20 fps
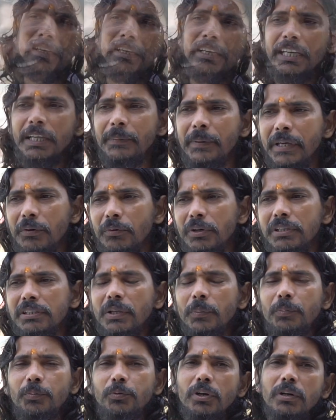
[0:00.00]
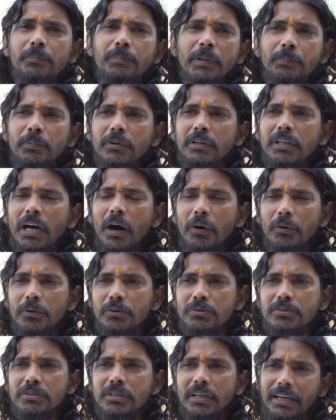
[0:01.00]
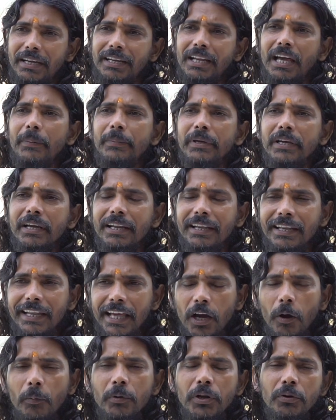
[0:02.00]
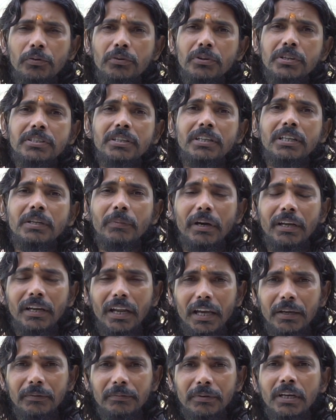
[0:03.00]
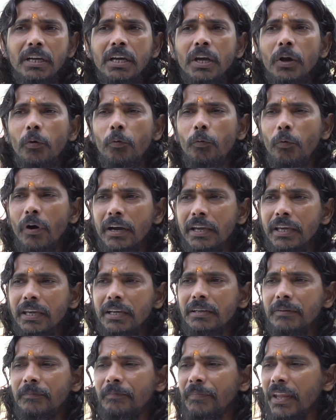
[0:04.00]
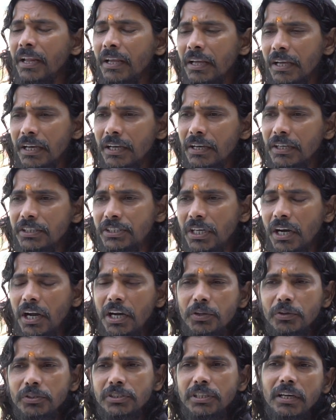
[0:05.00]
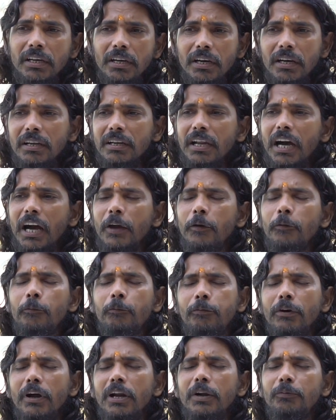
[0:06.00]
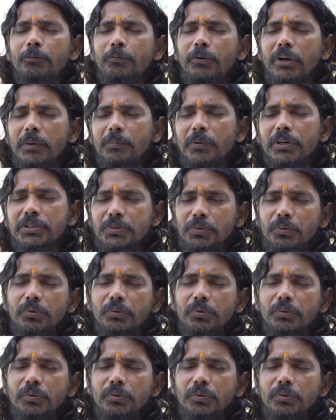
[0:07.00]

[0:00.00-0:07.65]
living with the poor people house and having a lack of nutrition in my life, working jungle to jungle. I felt very much